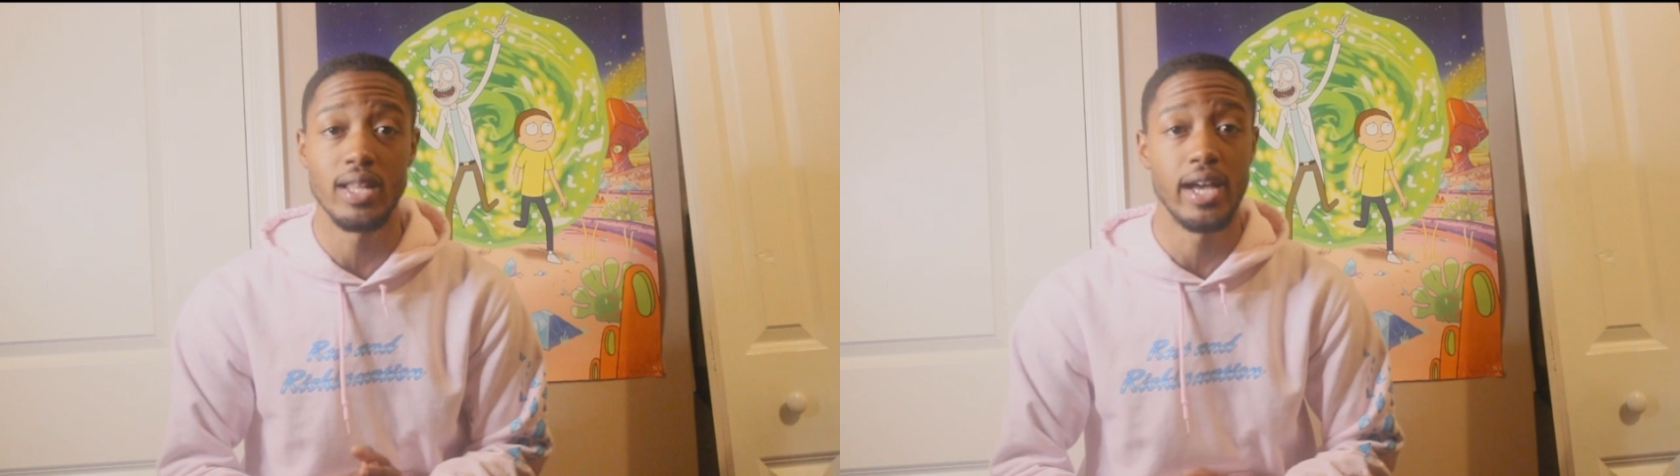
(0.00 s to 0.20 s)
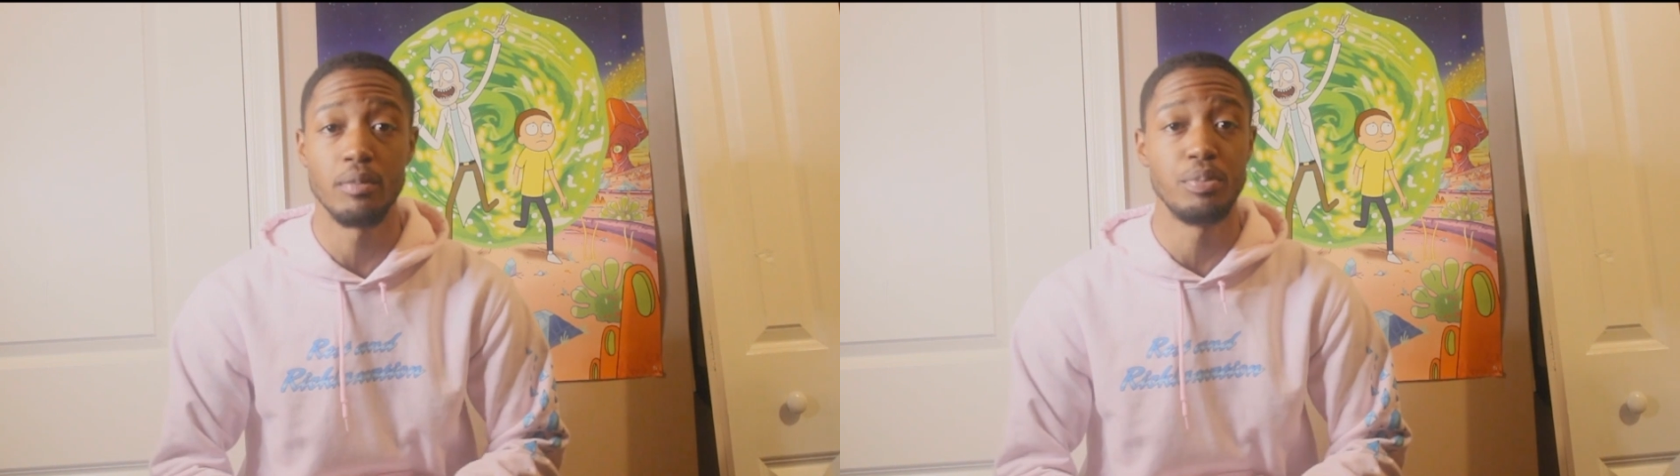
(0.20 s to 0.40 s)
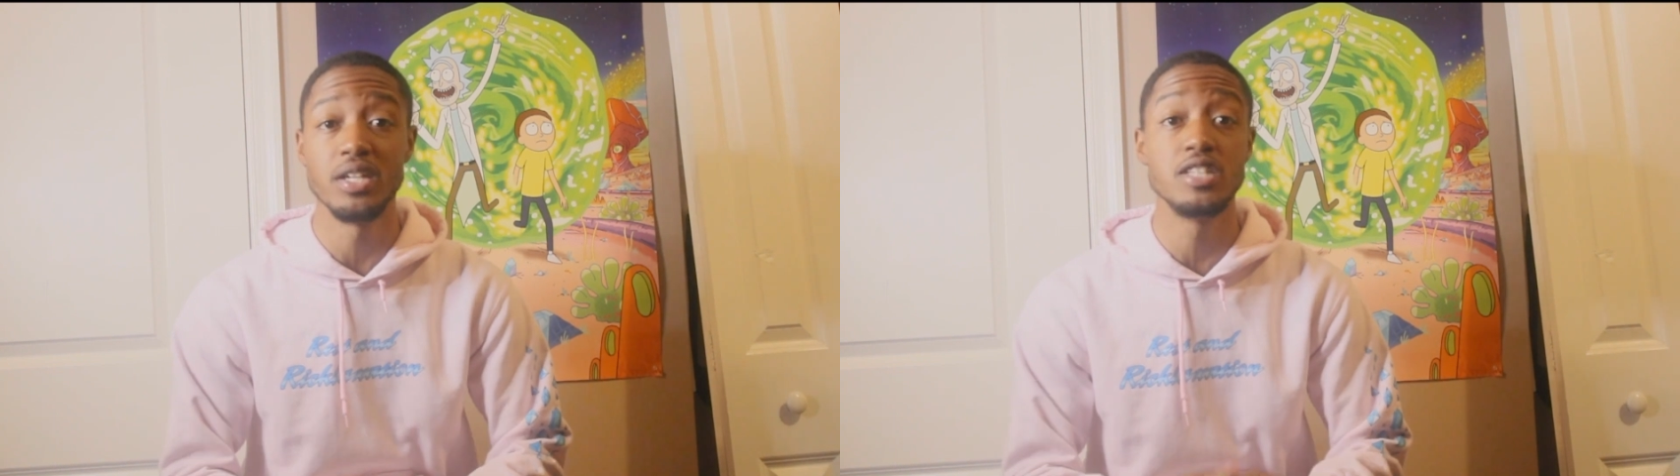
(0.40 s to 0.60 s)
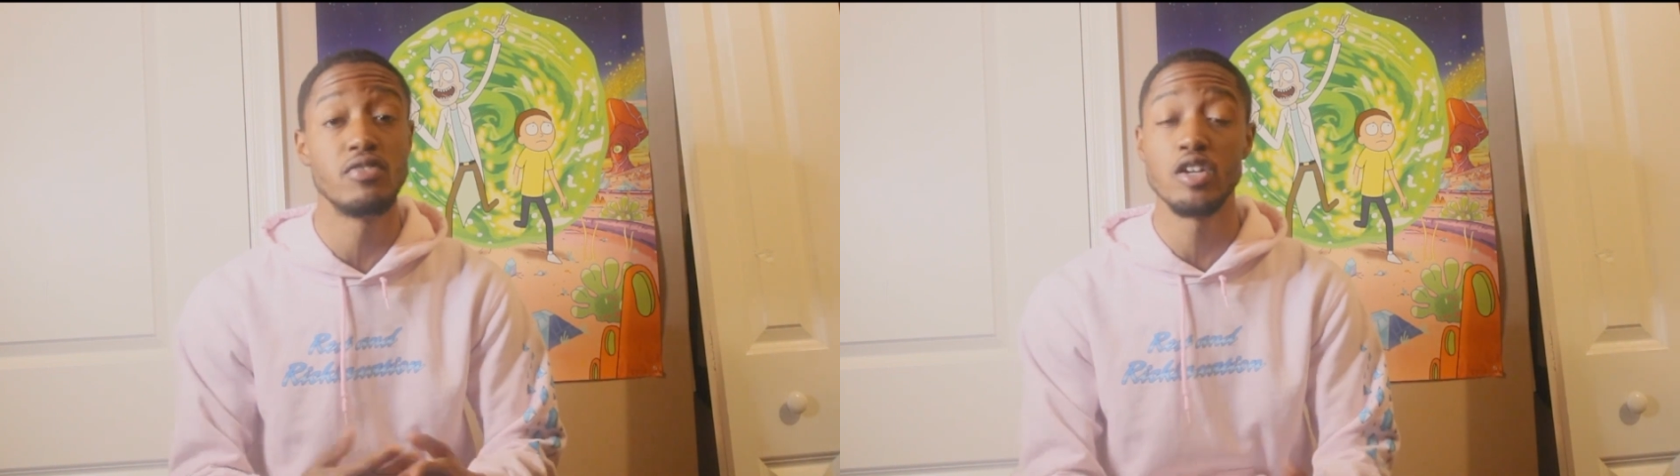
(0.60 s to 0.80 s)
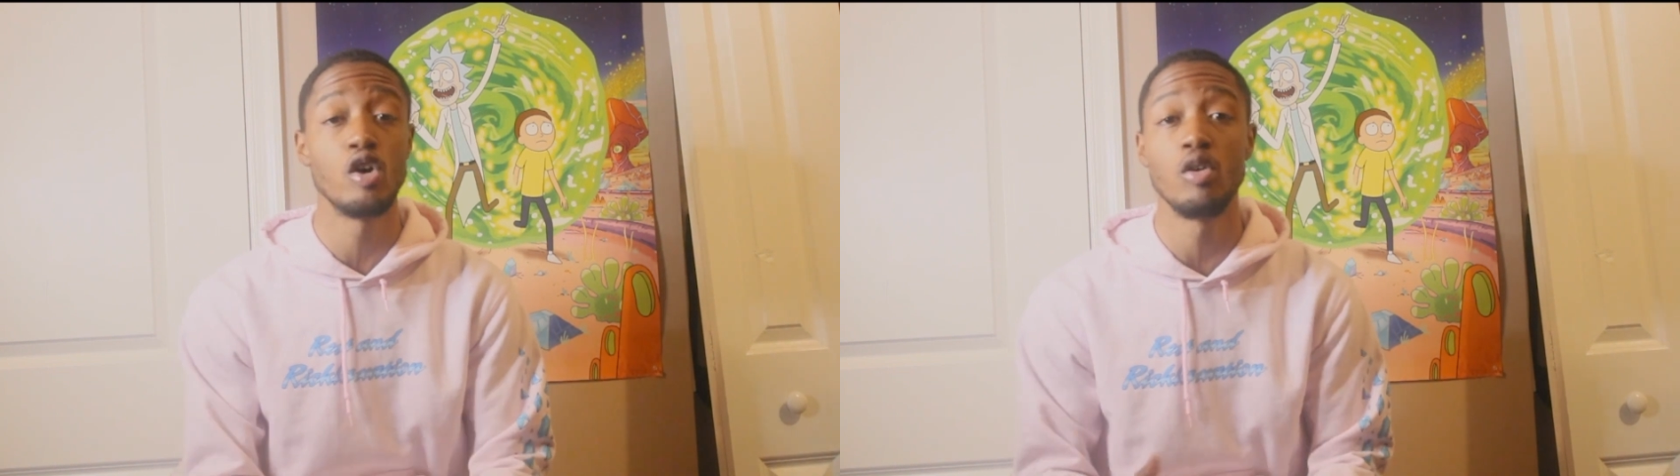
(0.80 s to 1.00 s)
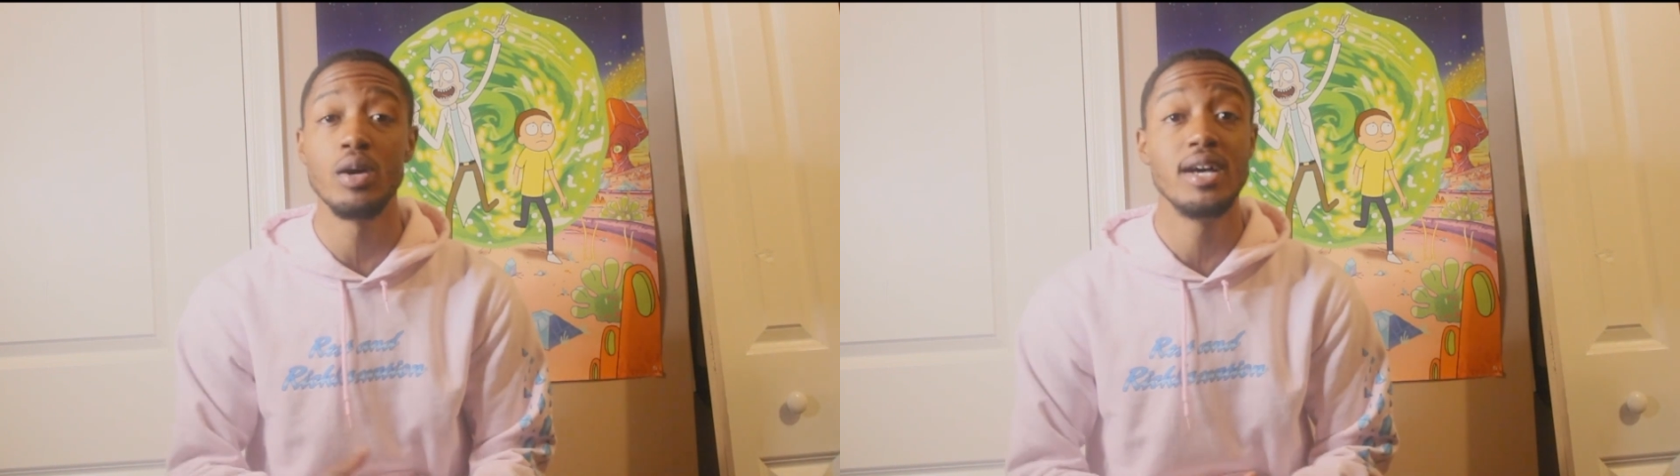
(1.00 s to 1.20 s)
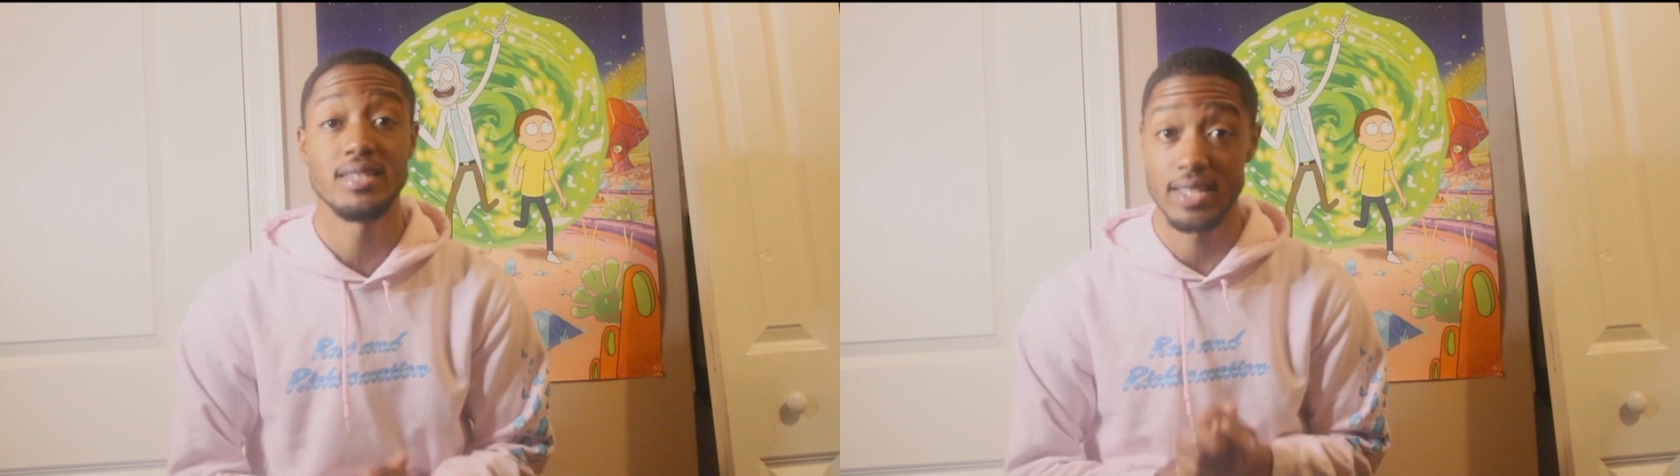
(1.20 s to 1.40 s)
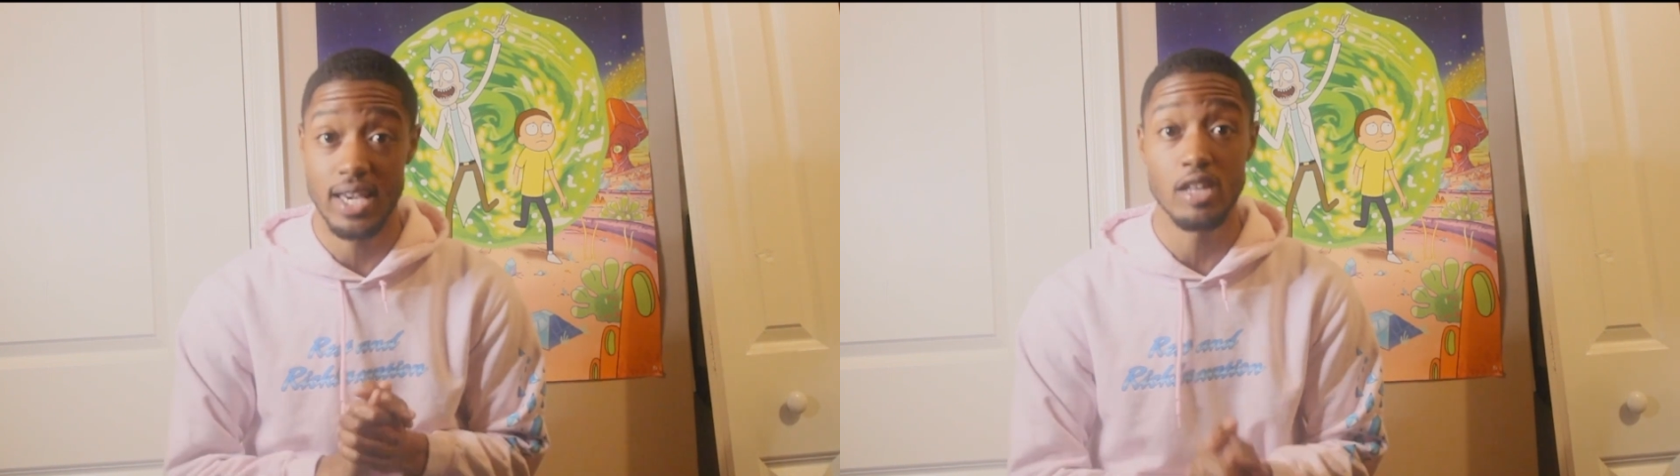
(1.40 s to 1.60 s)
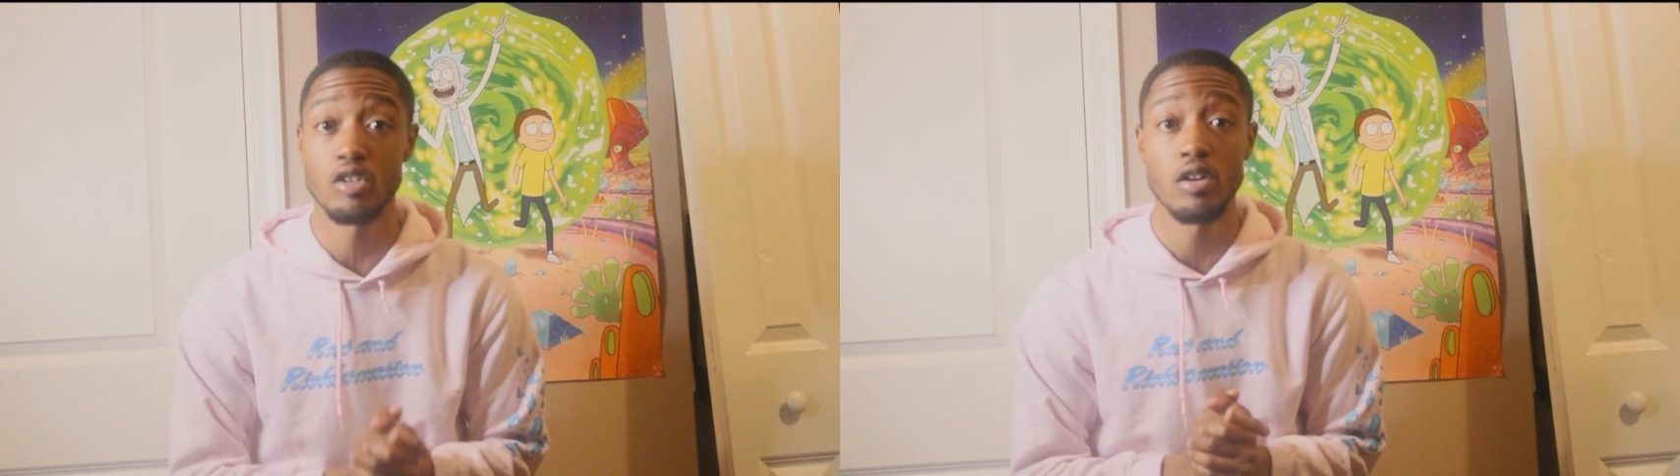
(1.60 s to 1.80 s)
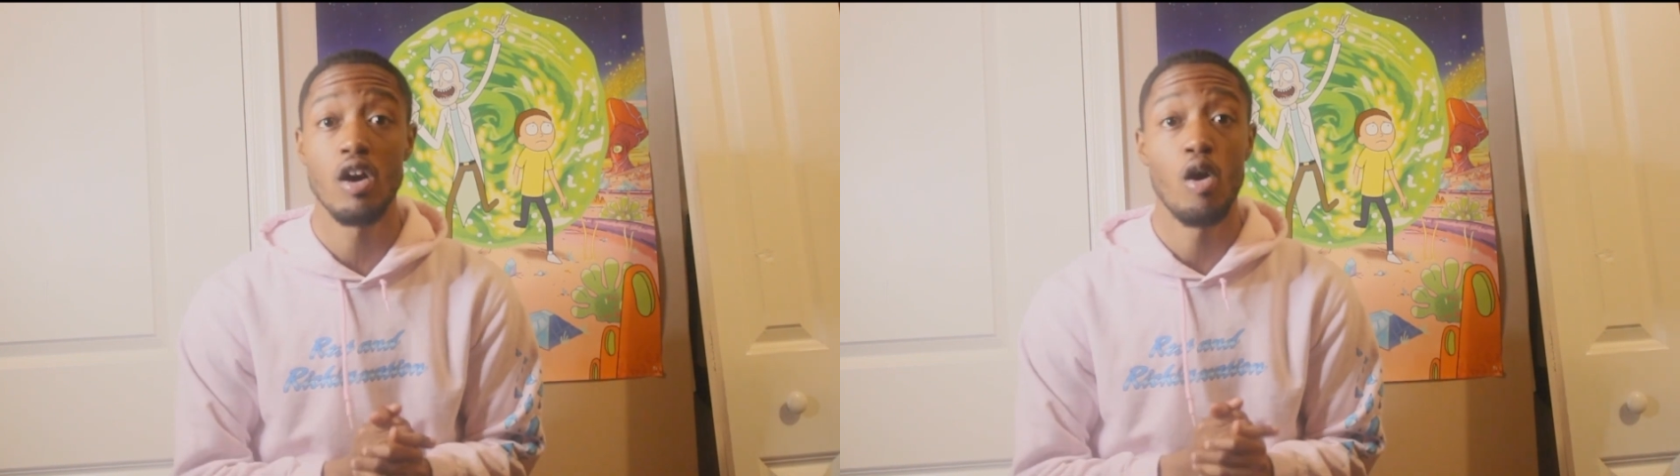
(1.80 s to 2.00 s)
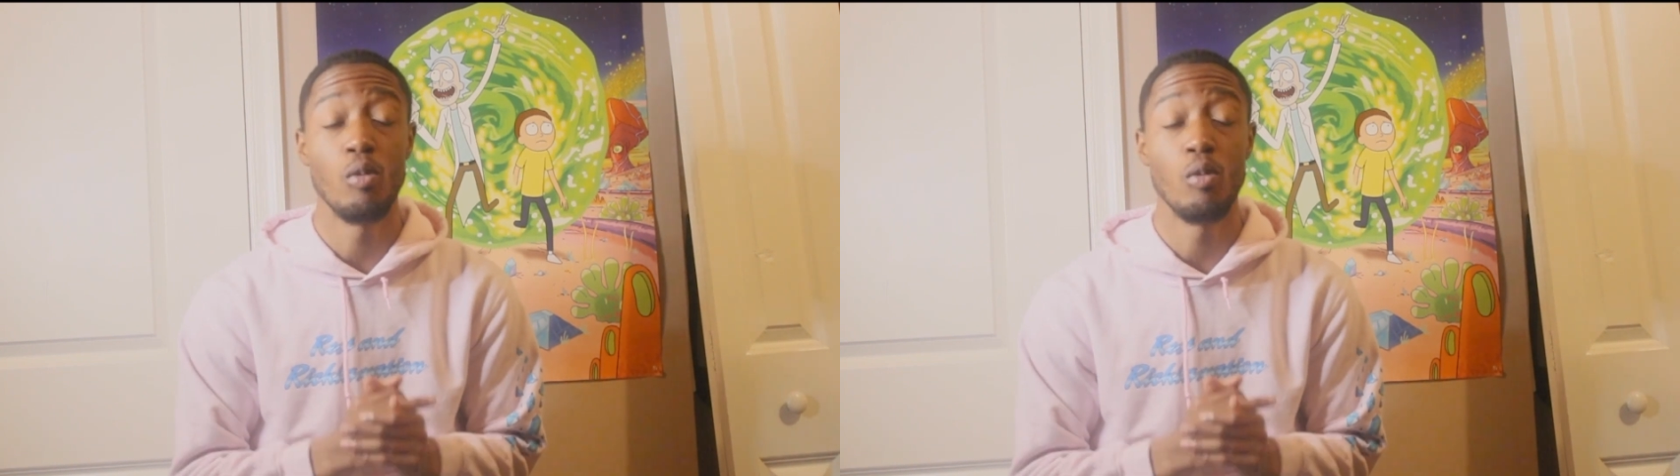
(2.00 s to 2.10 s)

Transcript: Like, putting this video together